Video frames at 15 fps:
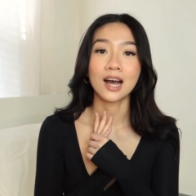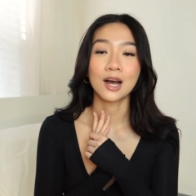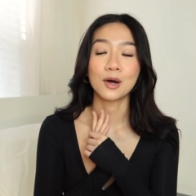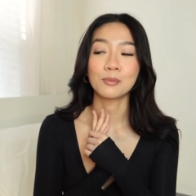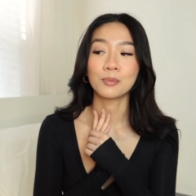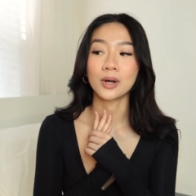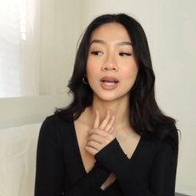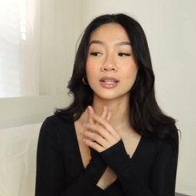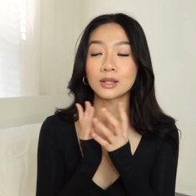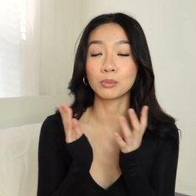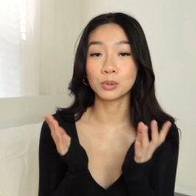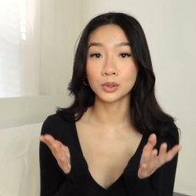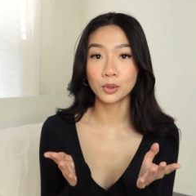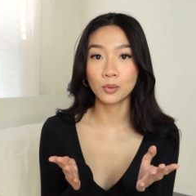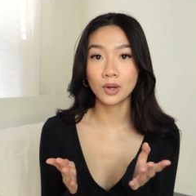um, but the
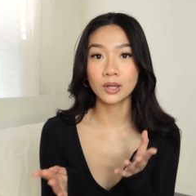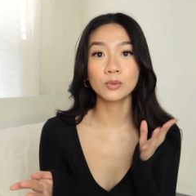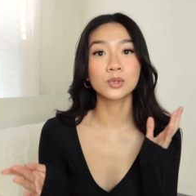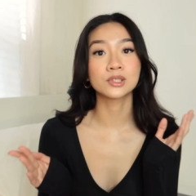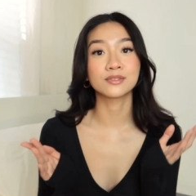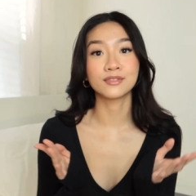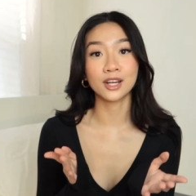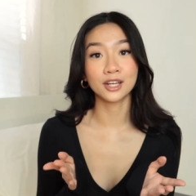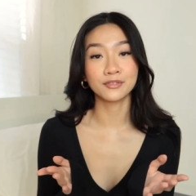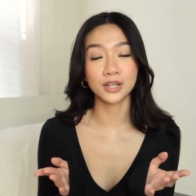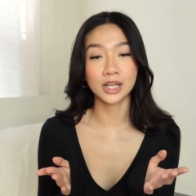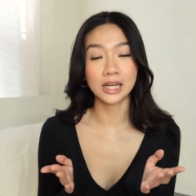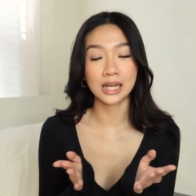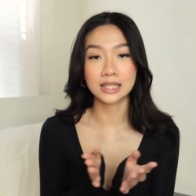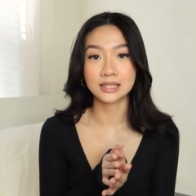blue one was very,
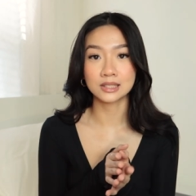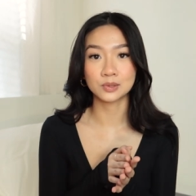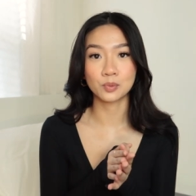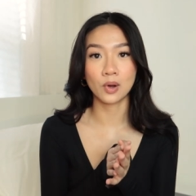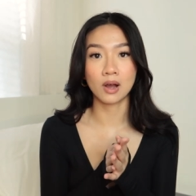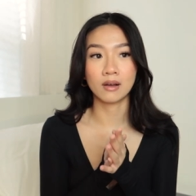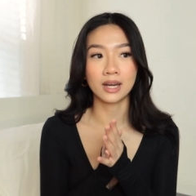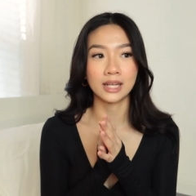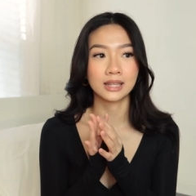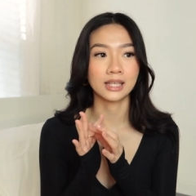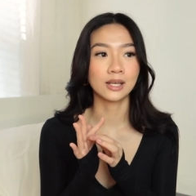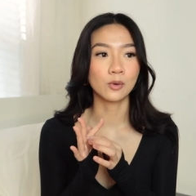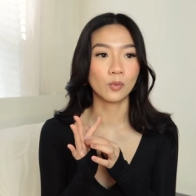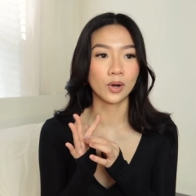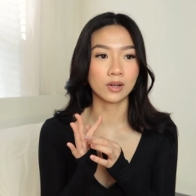very nice as well, and I
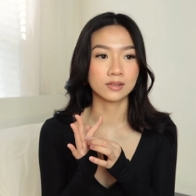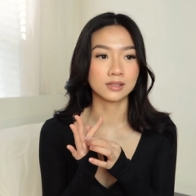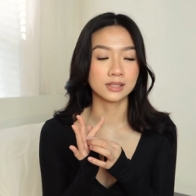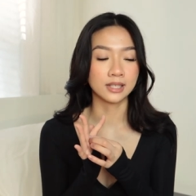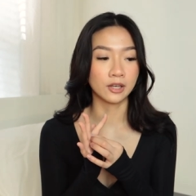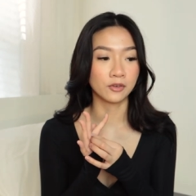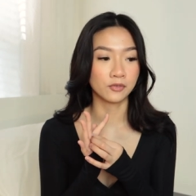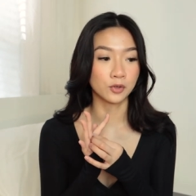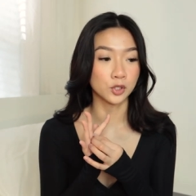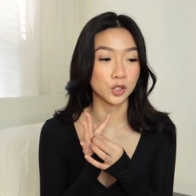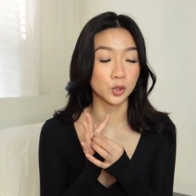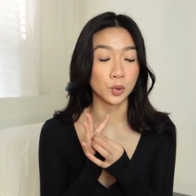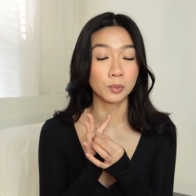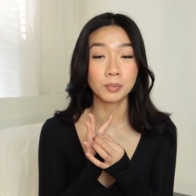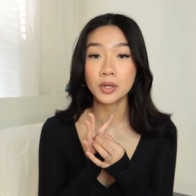think it went on sale for a
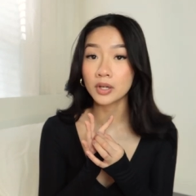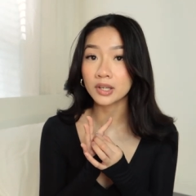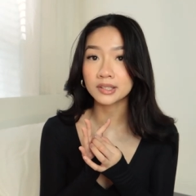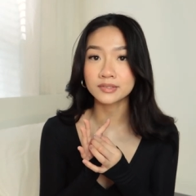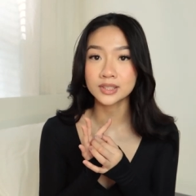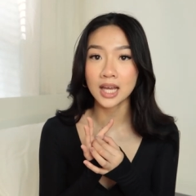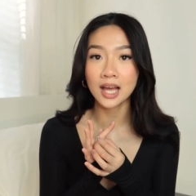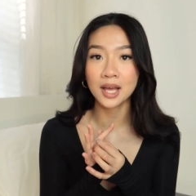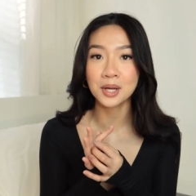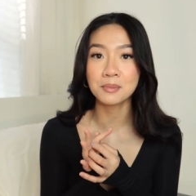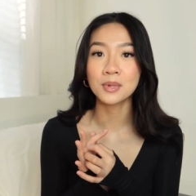short period of time.